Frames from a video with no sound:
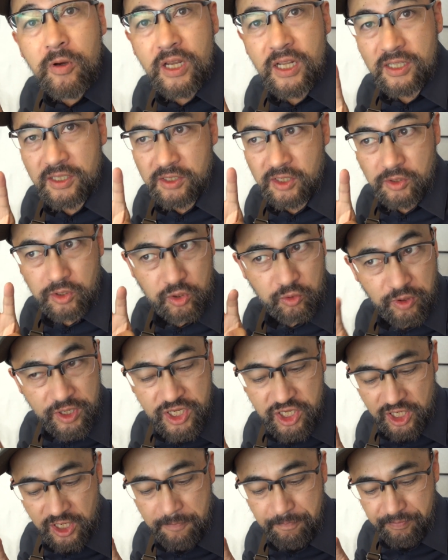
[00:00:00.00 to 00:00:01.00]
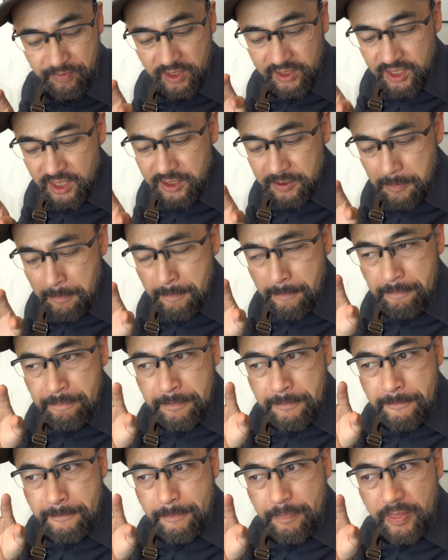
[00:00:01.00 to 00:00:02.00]
is squishy. This is
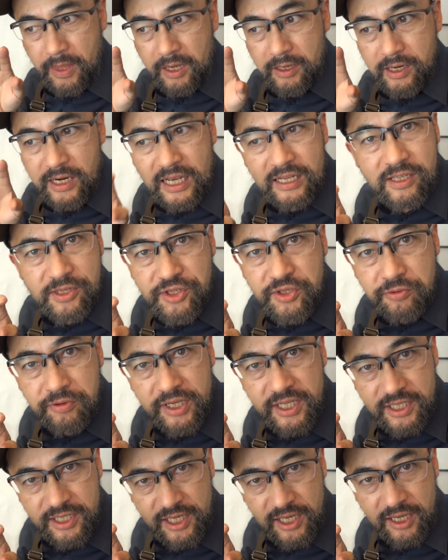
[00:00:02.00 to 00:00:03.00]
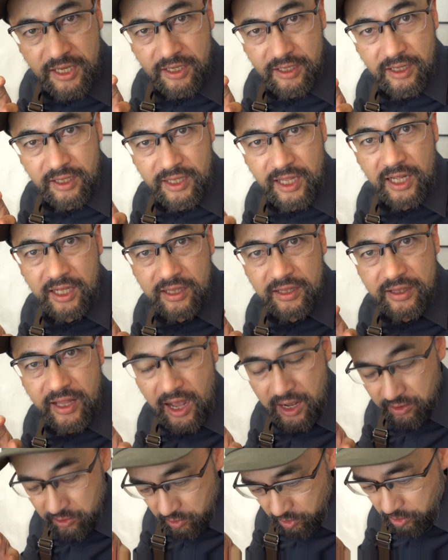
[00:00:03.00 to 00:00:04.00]
less squishy than
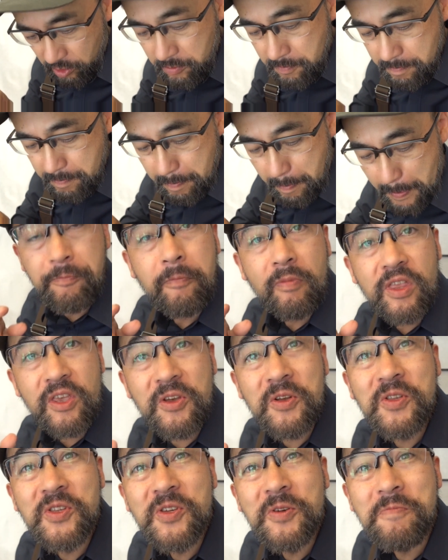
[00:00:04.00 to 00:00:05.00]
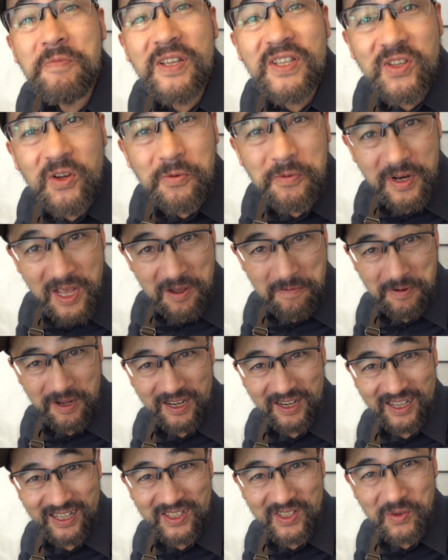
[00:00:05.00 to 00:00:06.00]
dango. Yuzu miso
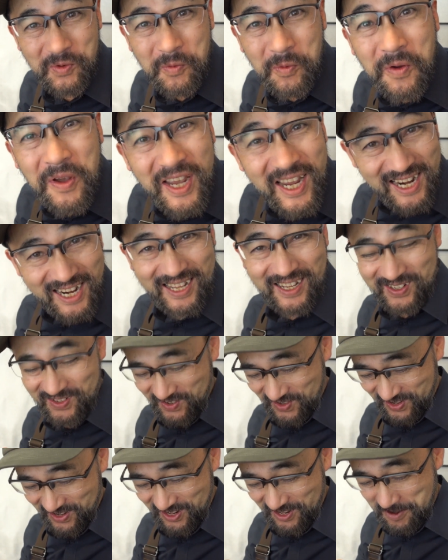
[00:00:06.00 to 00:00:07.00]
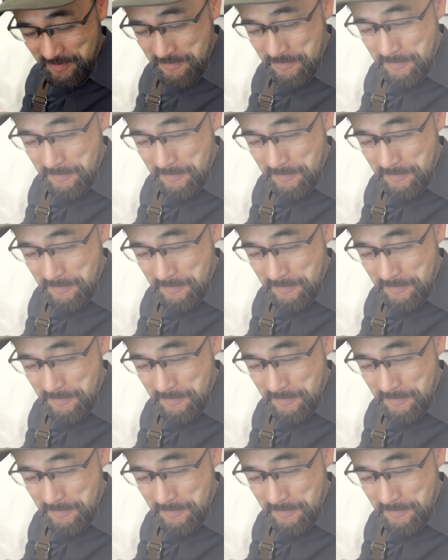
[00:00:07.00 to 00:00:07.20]
flavor is really good.